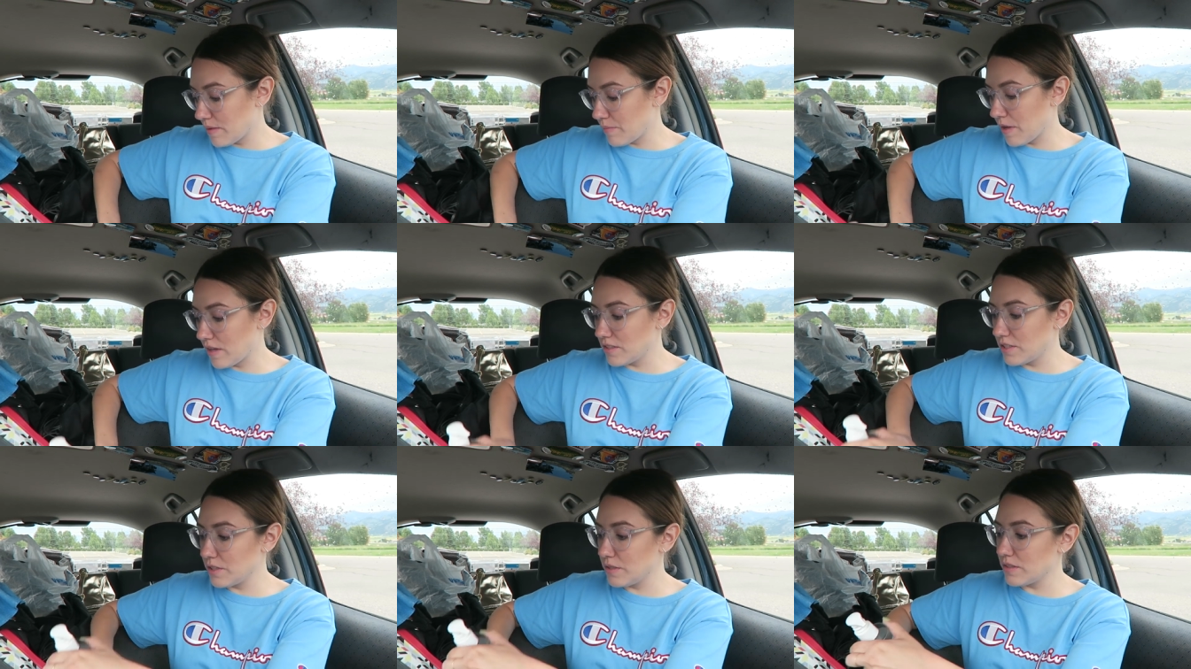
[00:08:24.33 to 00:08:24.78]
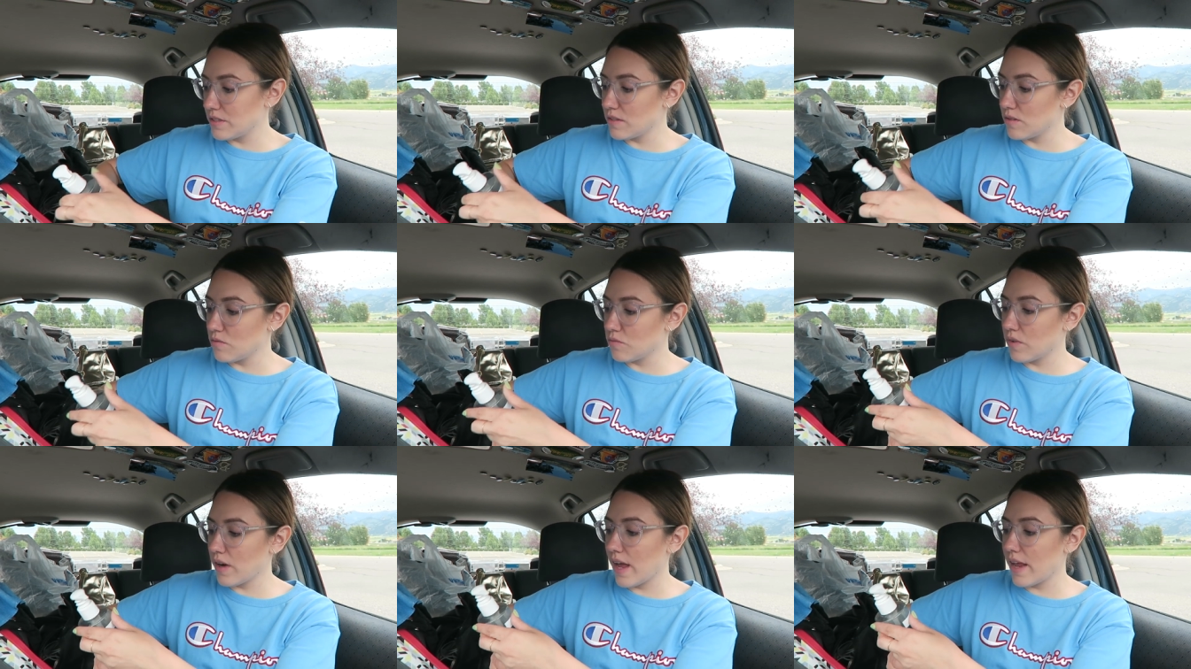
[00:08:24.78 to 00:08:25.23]
I'm also using
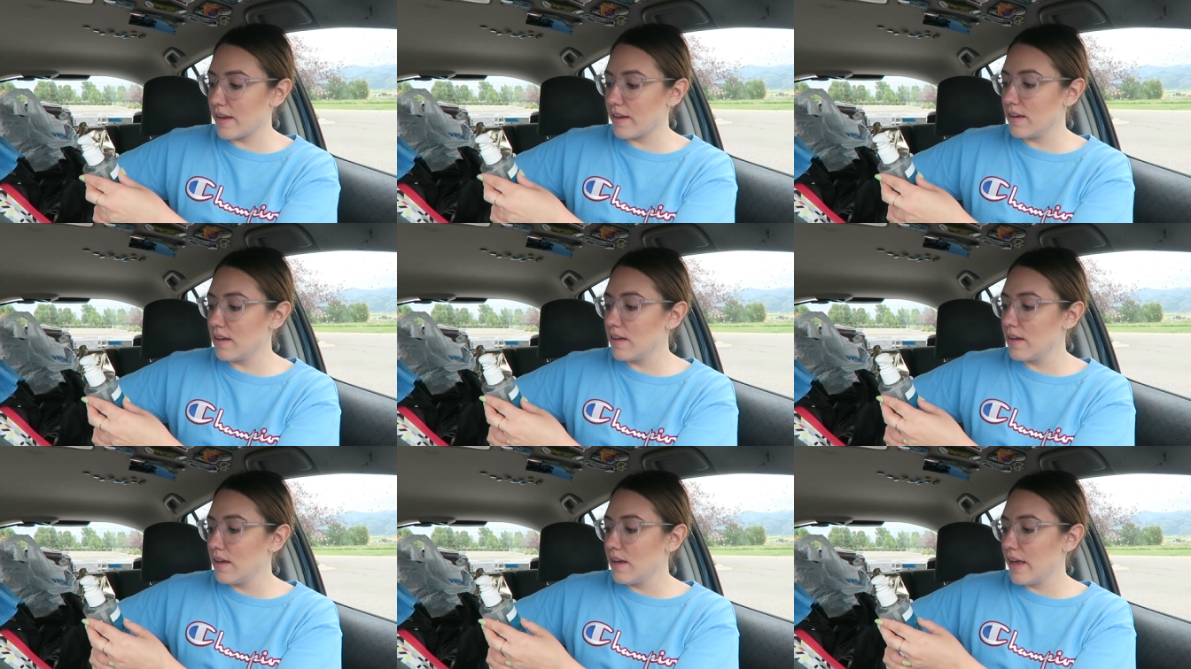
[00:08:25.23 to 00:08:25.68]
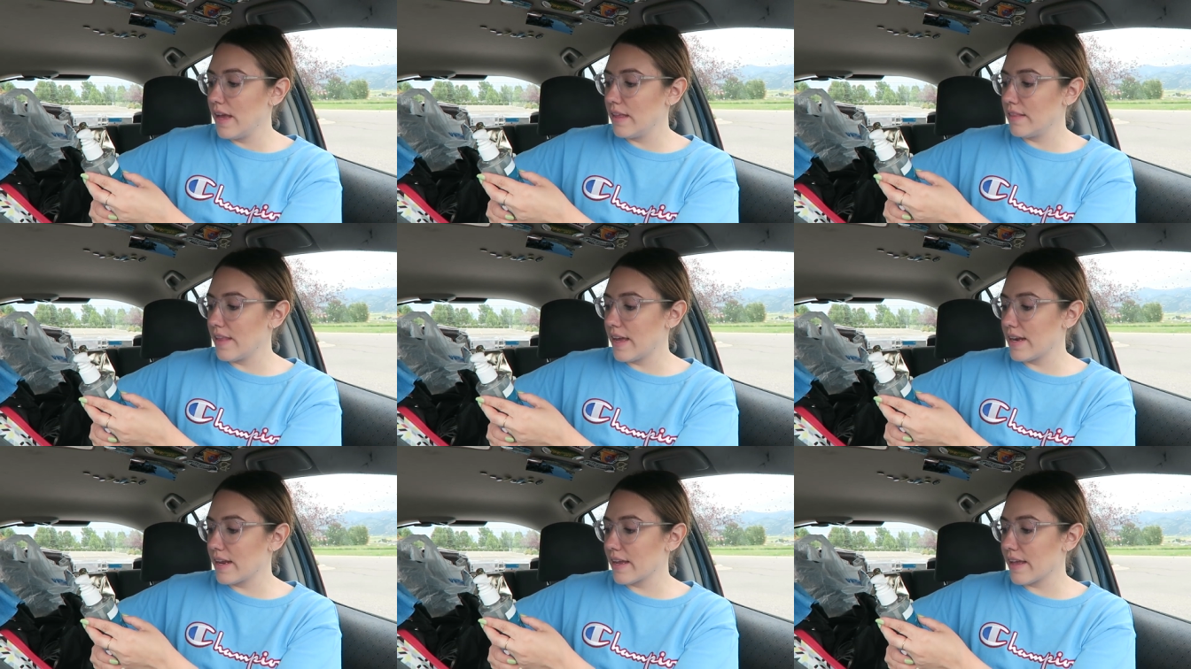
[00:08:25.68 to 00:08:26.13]
the Wren
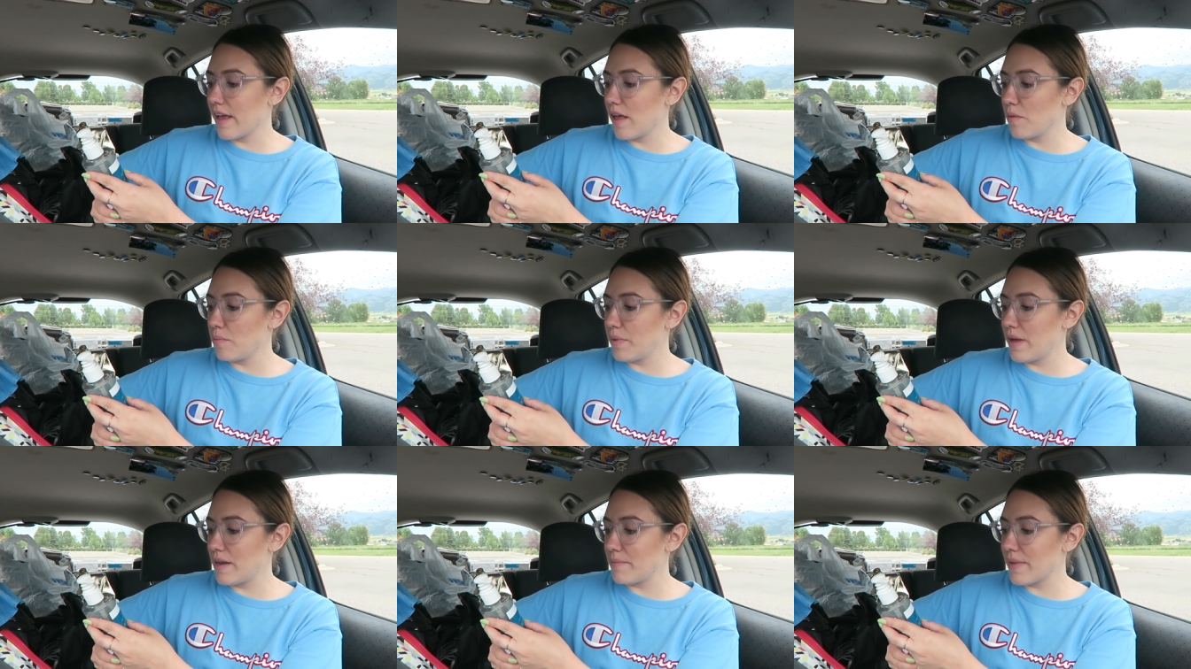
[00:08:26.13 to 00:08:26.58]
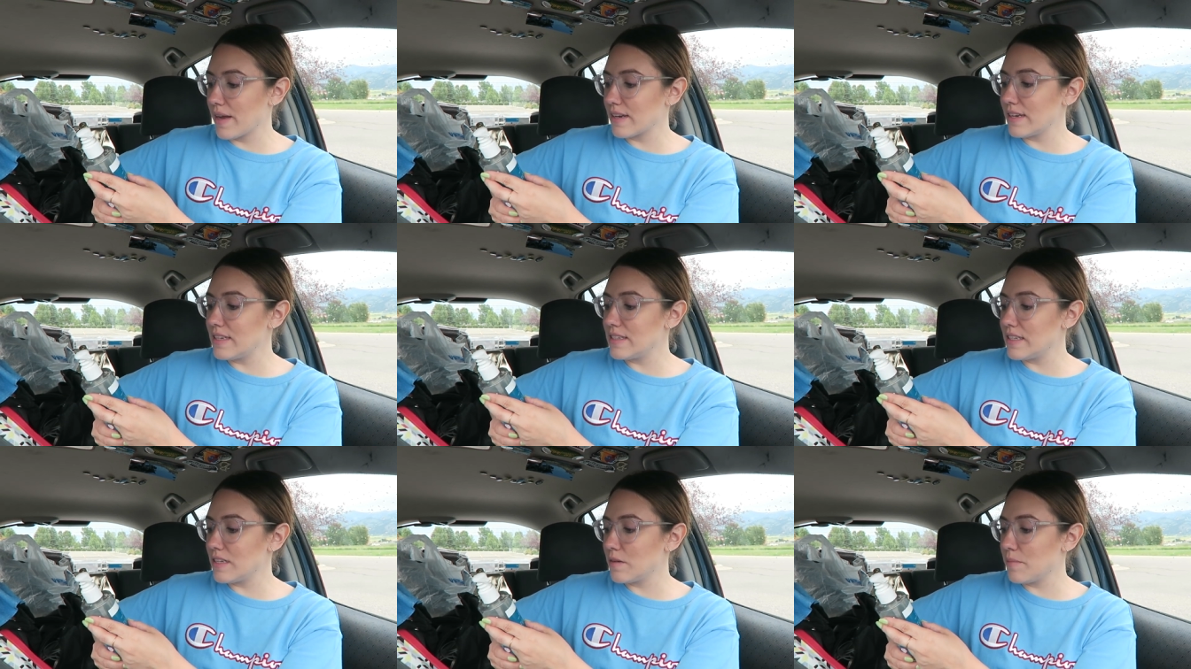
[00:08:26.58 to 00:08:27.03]
Atlantic Kelp and
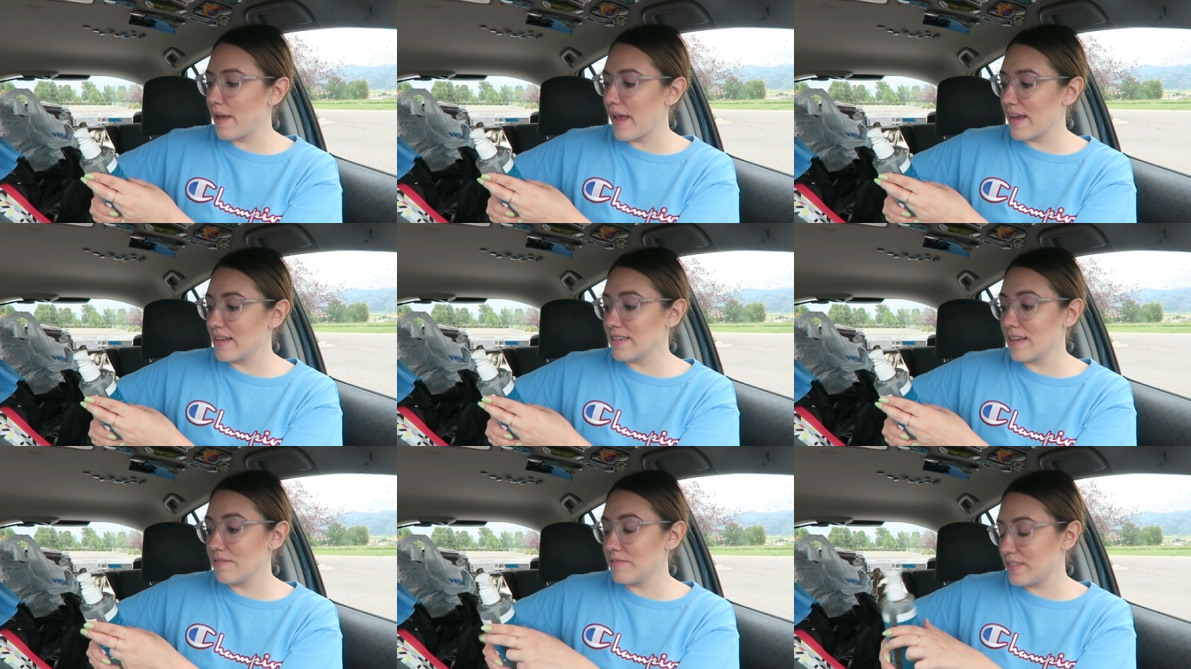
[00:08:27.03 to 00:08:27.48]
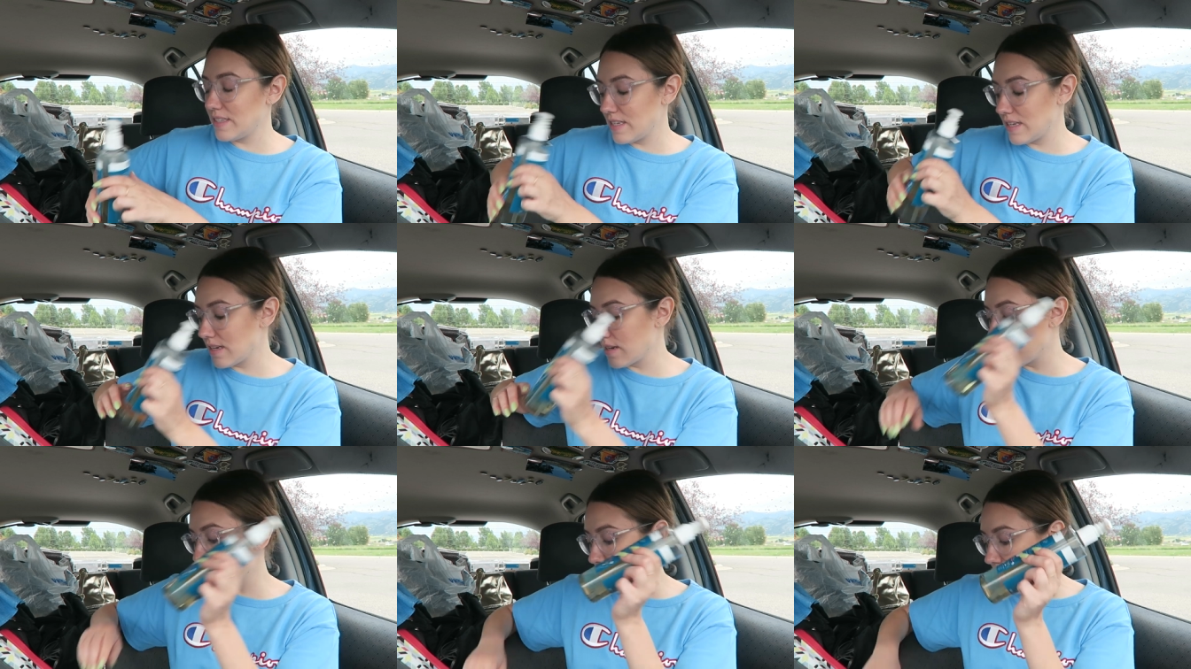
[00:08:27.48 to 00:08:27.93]
Magnesium
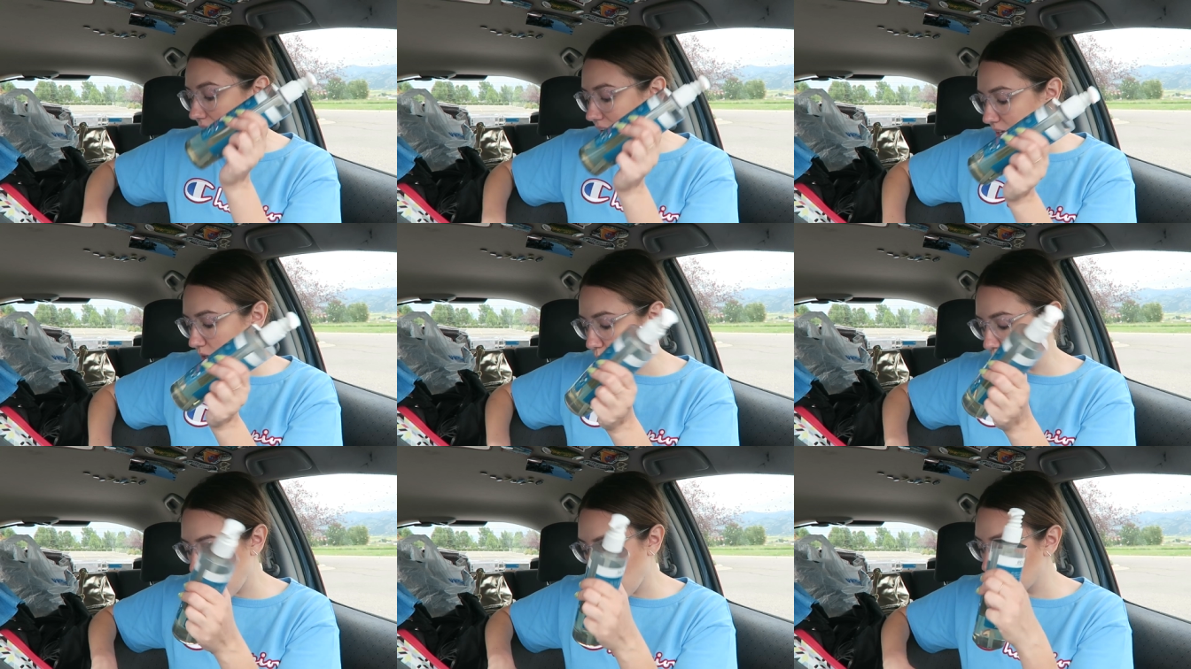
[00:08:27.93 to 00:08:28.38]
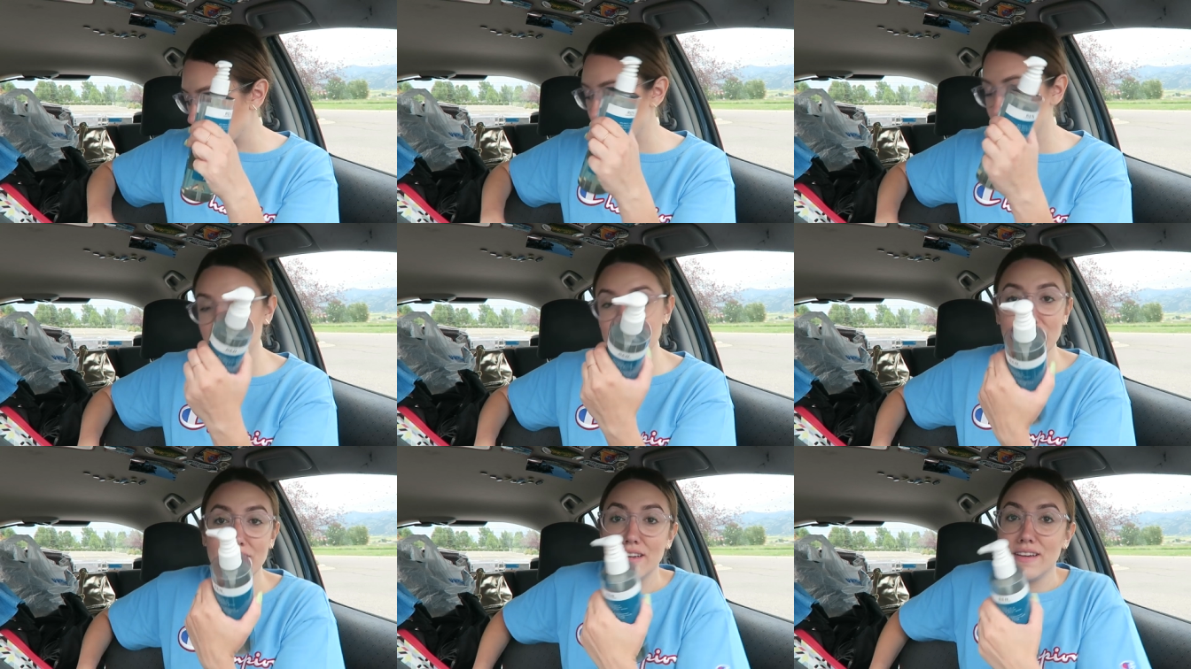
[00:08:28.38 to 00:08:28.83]
Anti-Fatigue Body
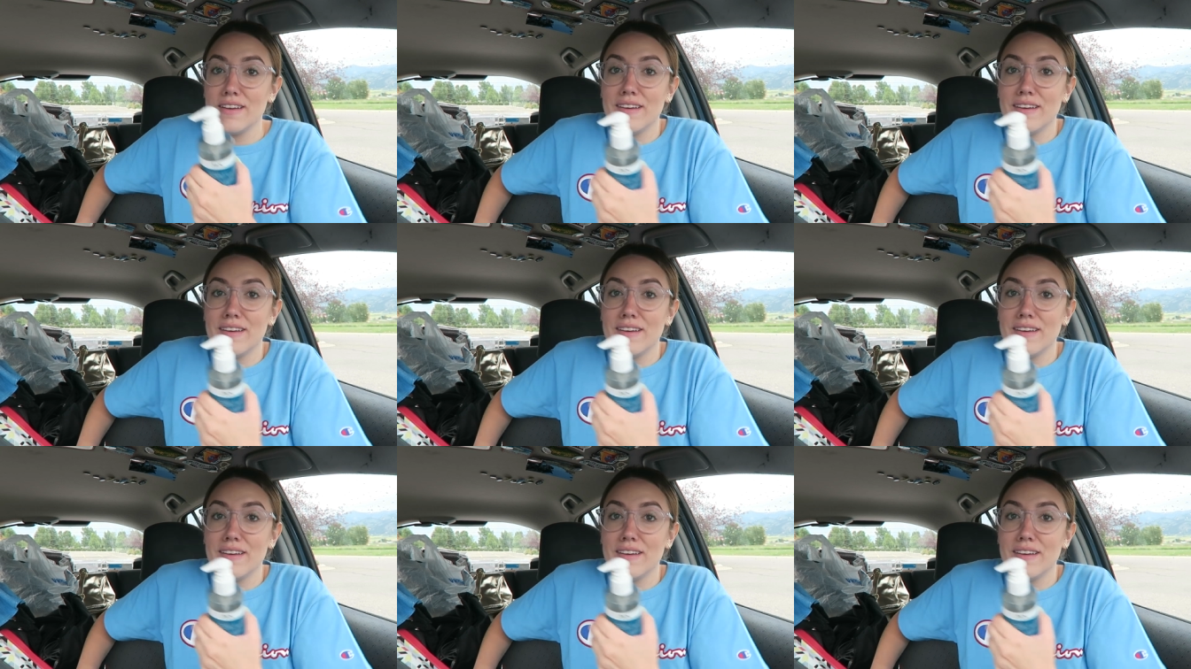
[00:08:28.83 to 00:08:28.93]
Wash.